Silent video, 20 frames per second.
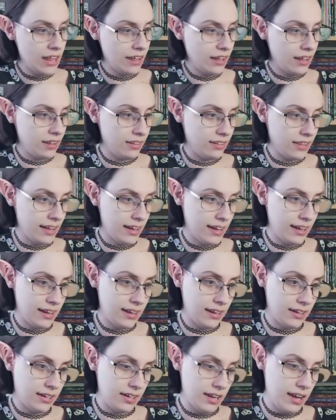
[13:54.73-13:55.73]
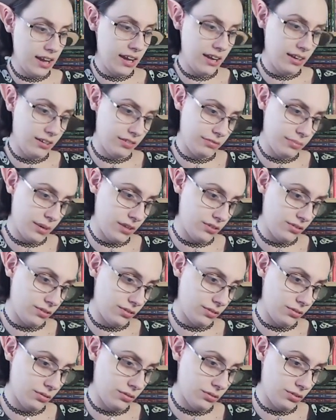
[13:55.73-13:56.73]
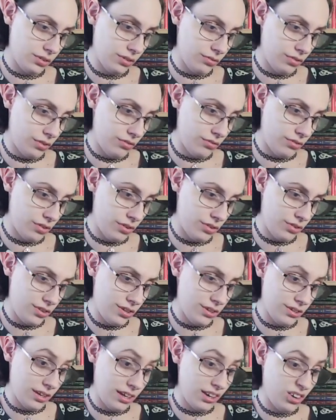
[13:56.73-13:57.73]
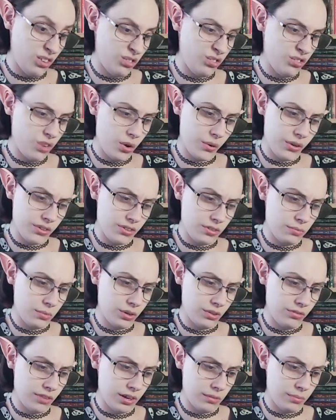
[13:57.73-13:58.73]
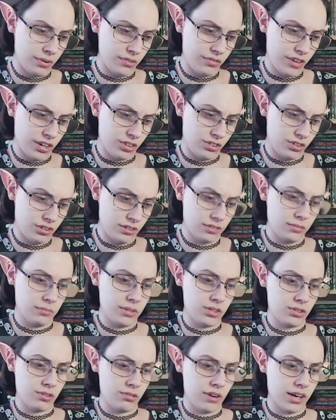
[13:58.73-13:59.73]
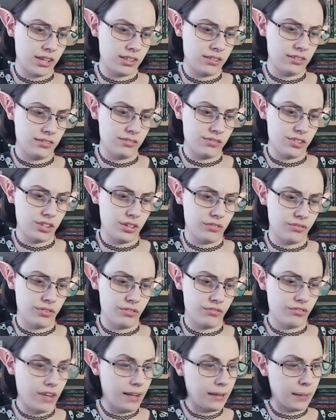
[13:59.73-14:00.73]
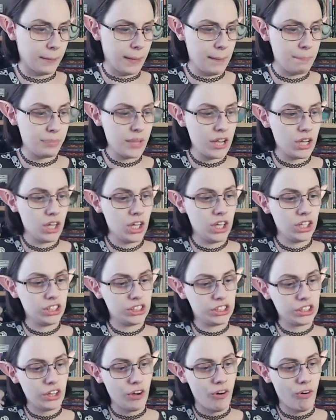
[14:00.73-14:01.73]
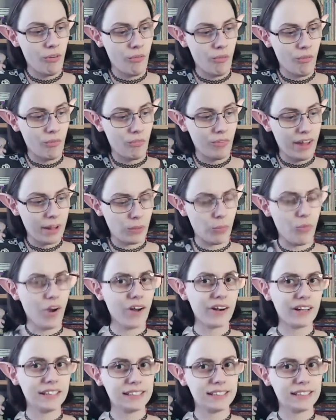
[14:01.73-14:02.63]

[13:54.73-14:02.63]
and then eight of pentacles in reverse is like unfocused, unmotivated, perfectionism, misdirected, and self-development. So like water